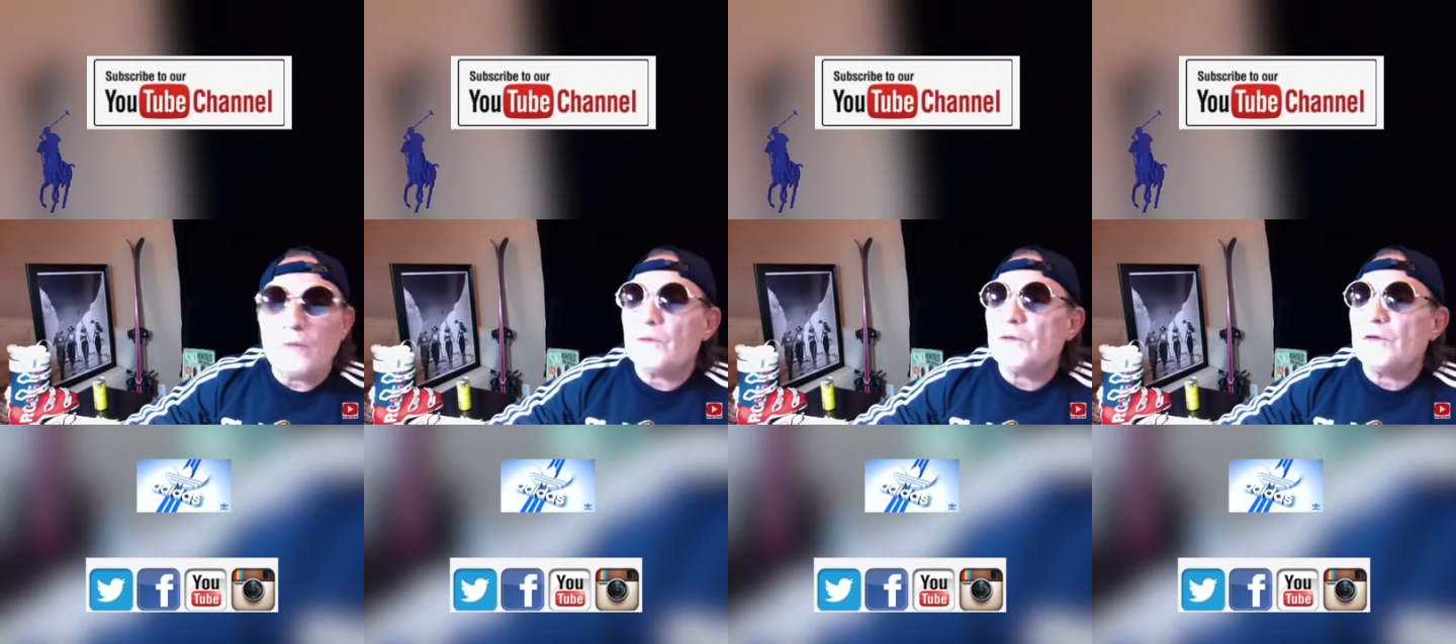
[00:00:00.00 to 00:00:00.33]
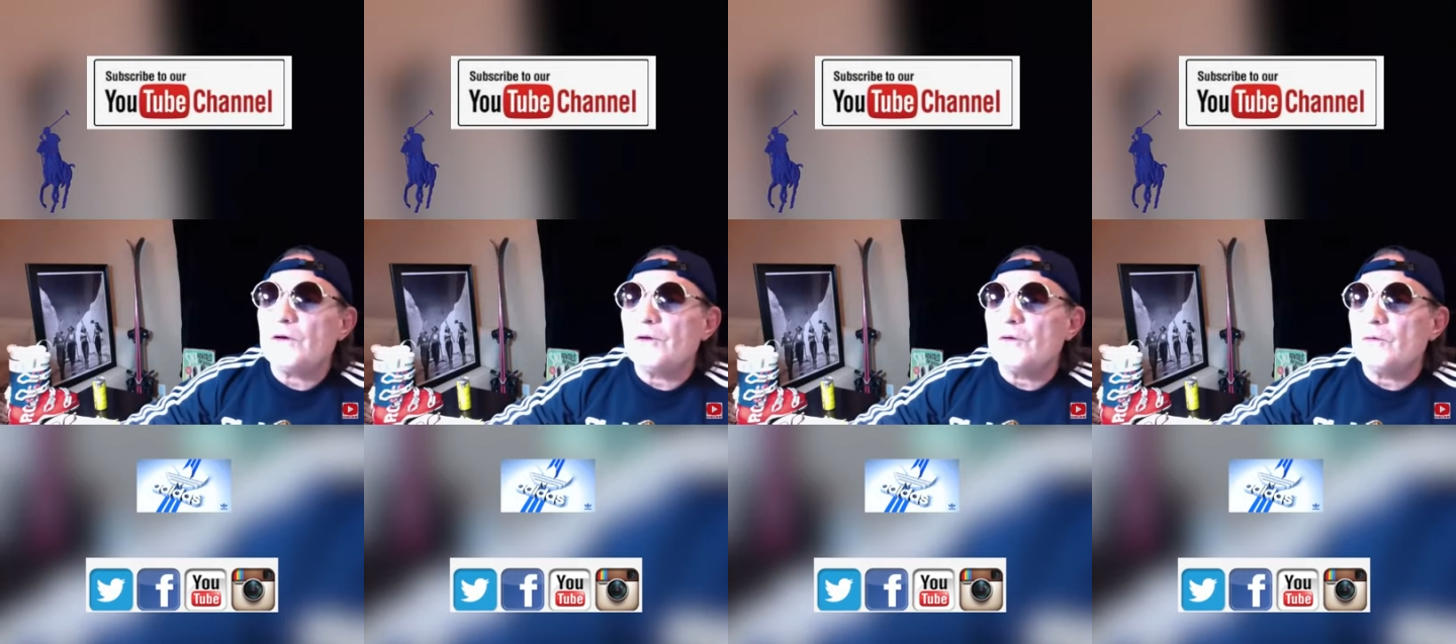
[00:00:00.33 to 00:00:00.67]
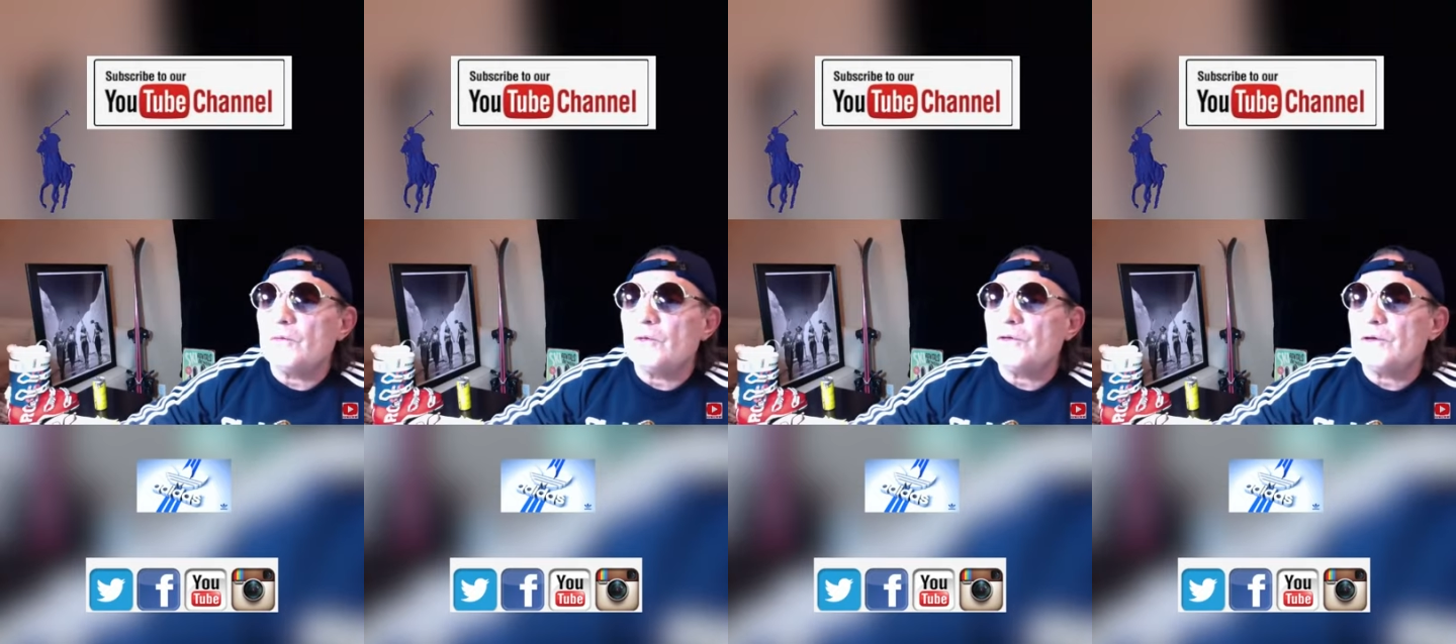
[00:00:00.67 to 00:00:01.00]
what they're
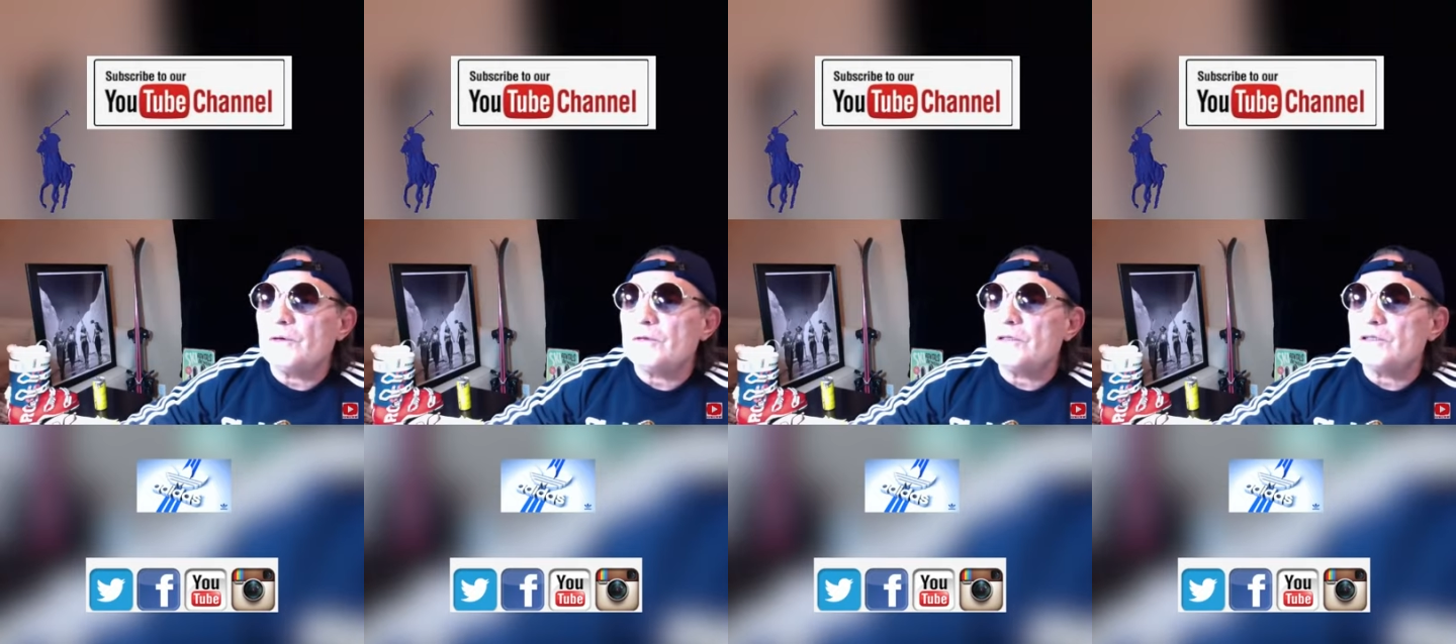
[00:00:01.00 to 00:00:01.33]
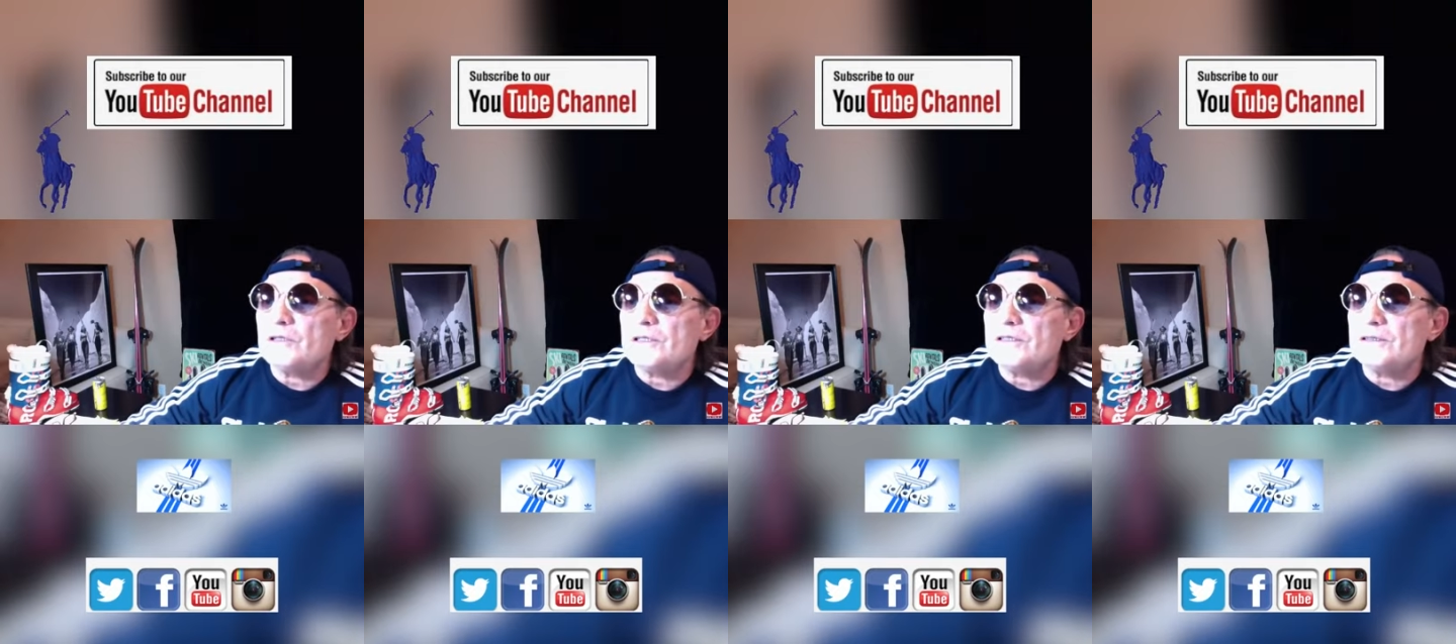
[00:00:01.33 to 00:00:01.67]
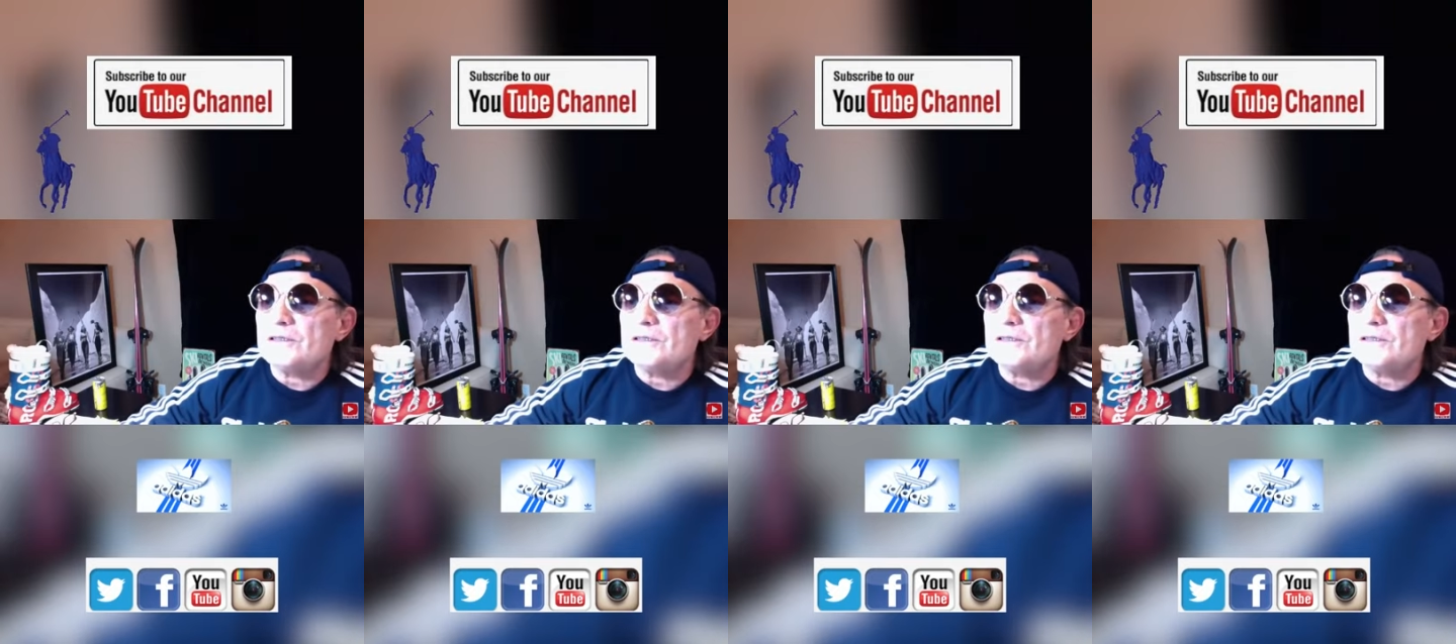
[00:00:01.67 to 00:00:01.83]
doing with their restrictions.